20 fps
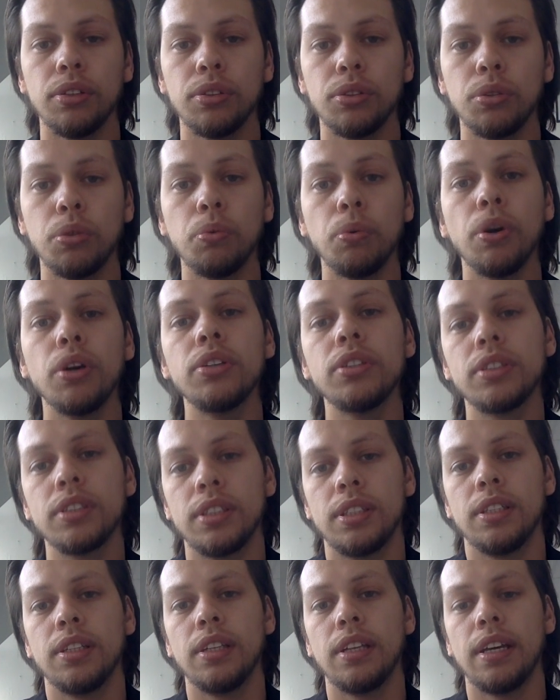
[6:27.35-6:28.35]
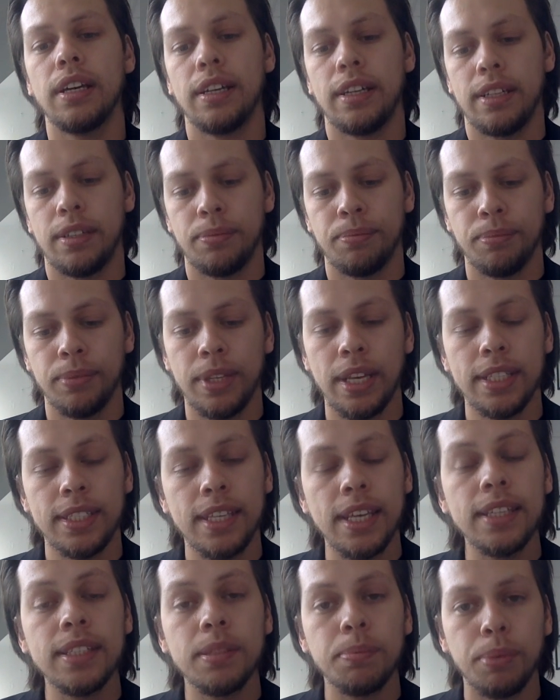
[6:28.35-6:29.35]
towards the
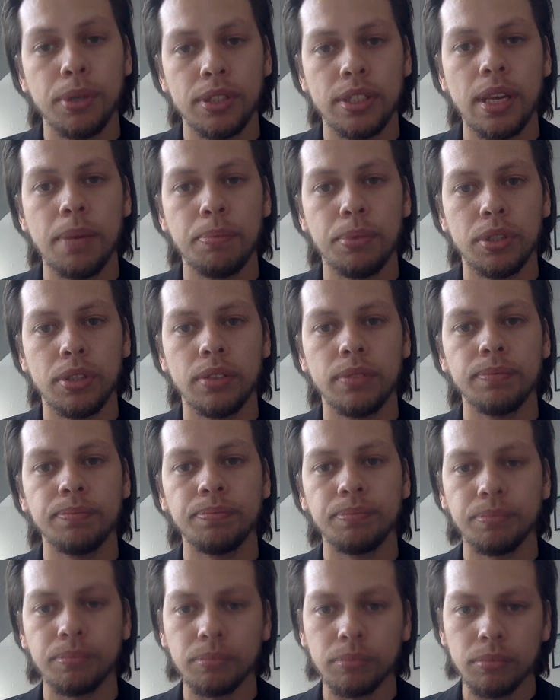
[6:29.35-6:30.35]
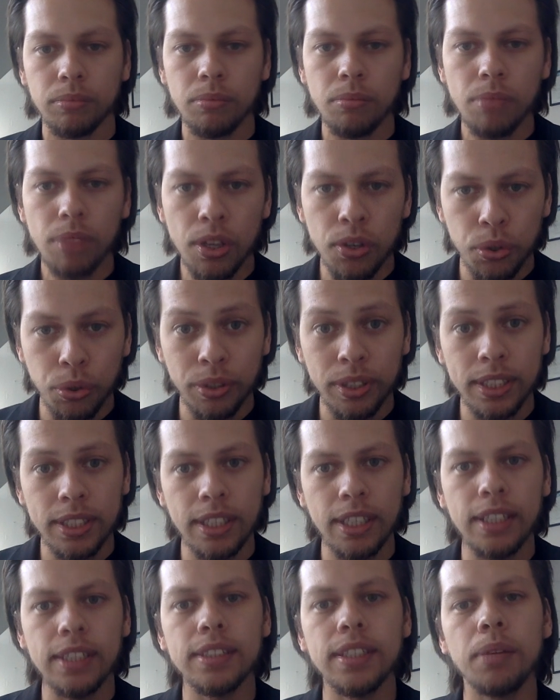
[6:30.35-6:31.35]
sense perception. So he's
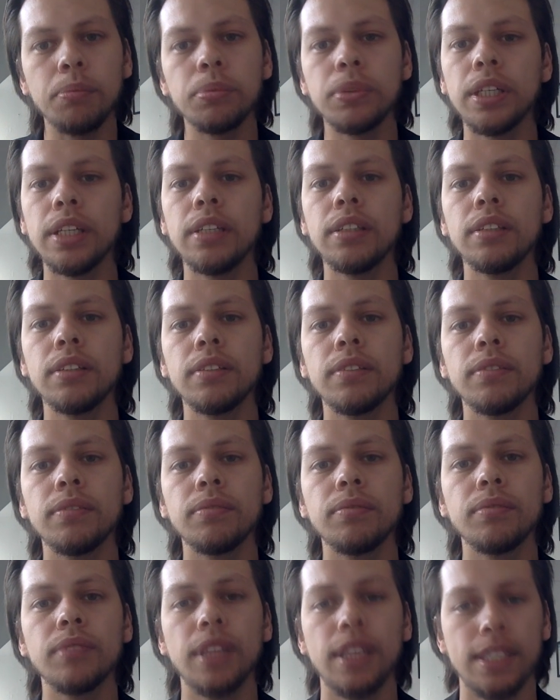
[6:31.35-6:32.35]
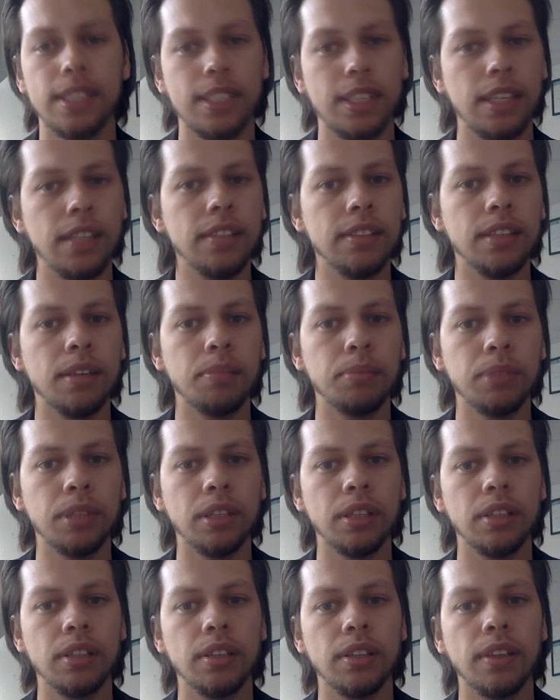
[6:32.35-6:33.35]
seeing something,
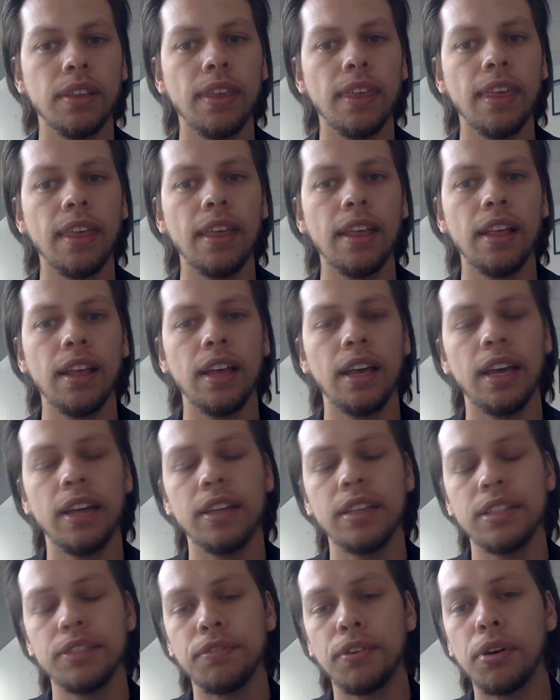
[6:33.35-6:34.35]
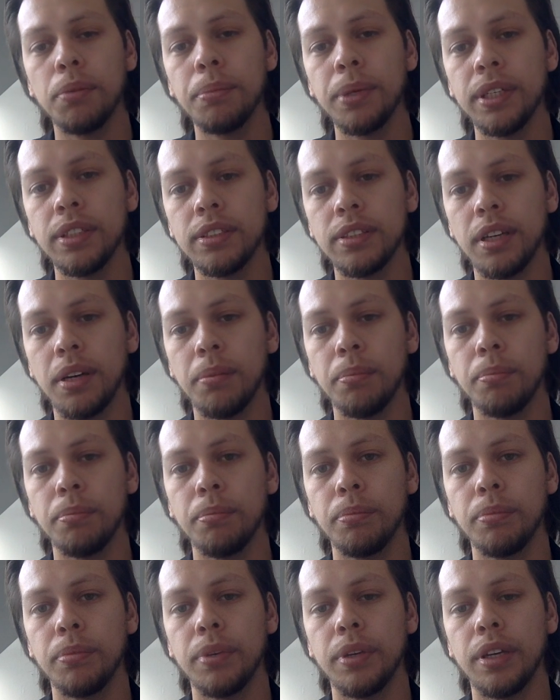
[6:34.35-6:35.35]
and he's forming
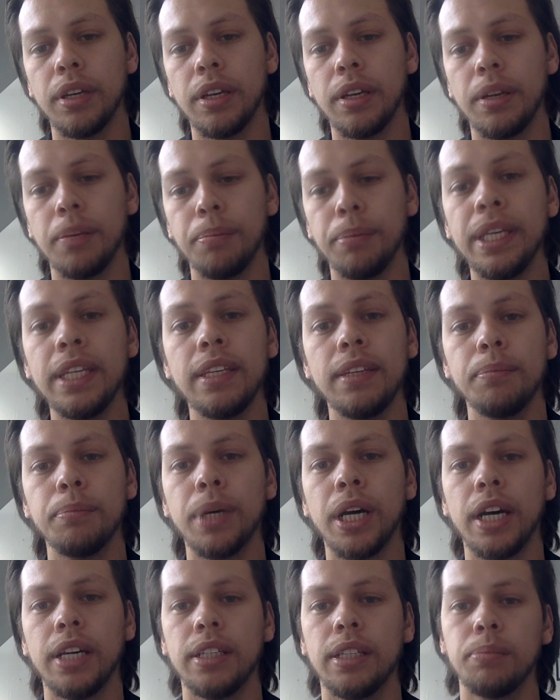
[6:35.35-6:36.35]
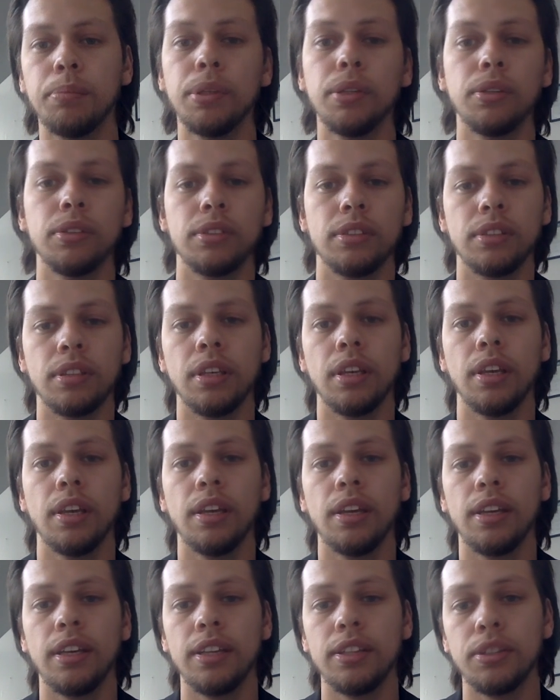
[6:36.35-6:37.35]
some meaning behind it because
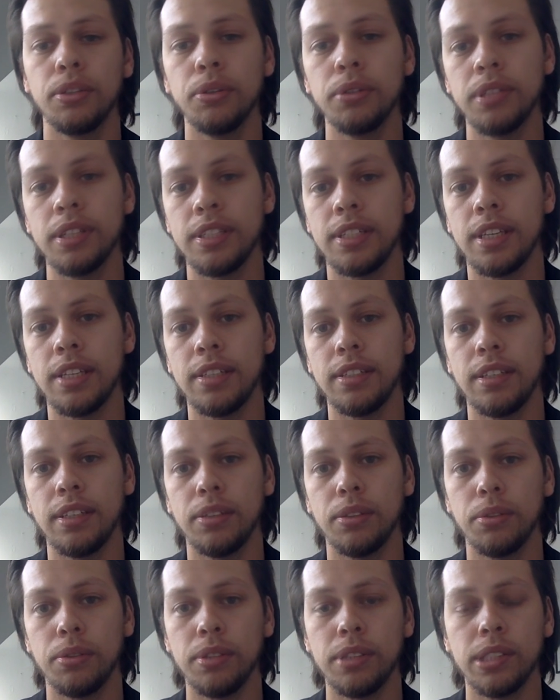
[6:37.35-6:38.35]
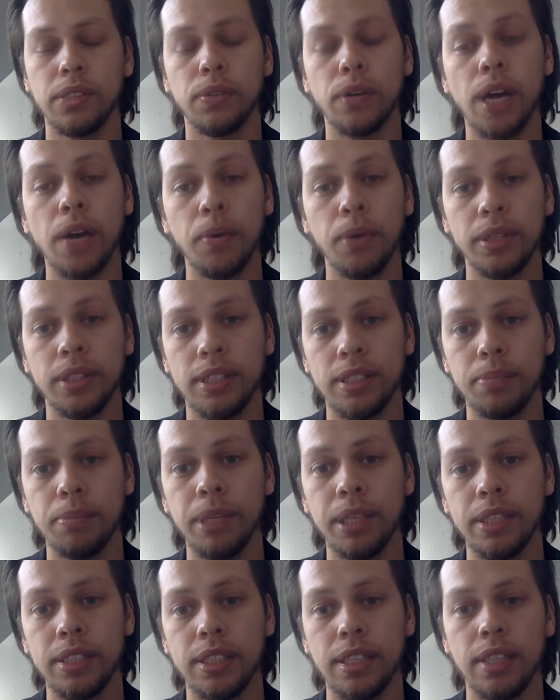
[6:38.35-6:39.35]
he's using sensing to describe what is
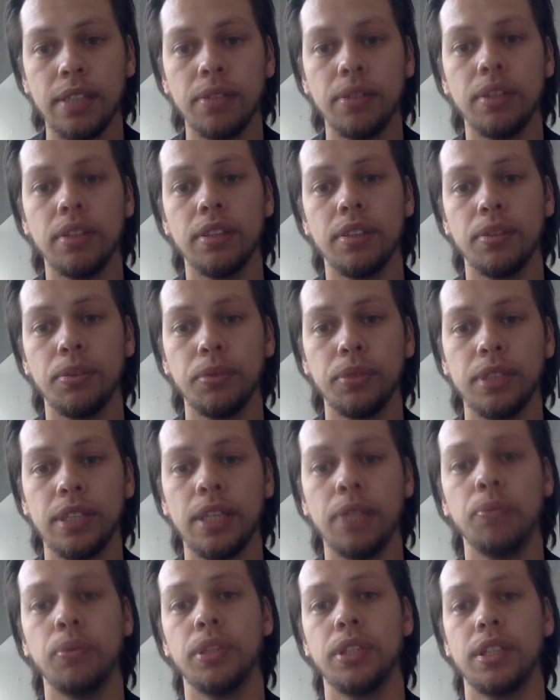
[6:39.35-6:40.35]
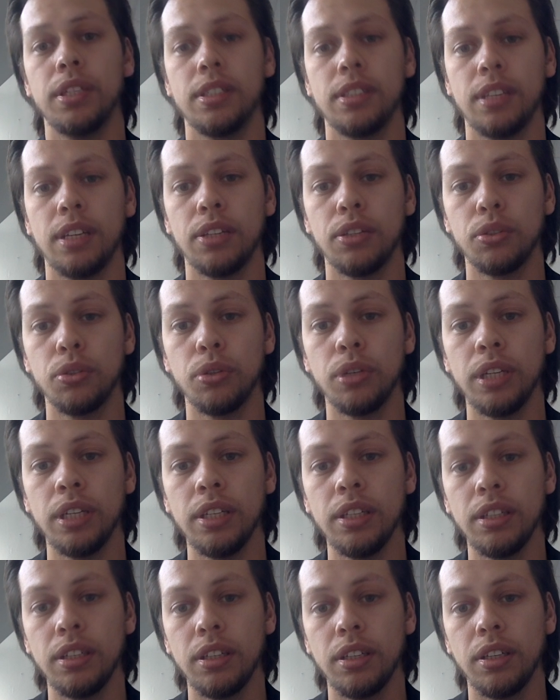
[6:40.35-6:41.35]
being seen, which is a
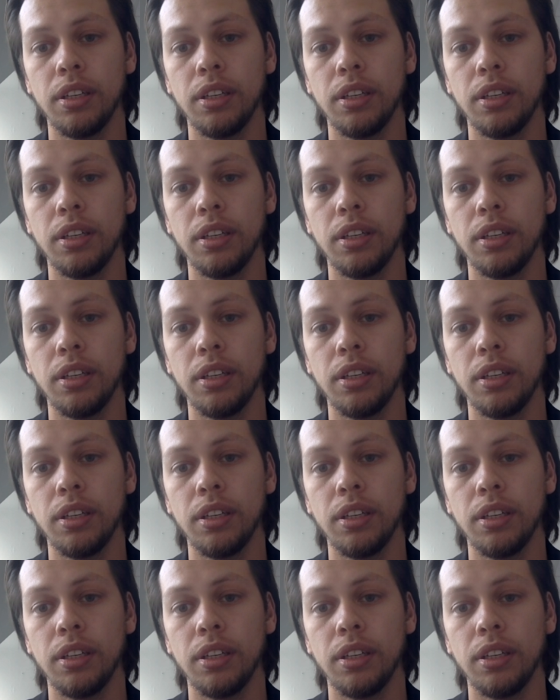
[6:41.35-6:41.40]
tree,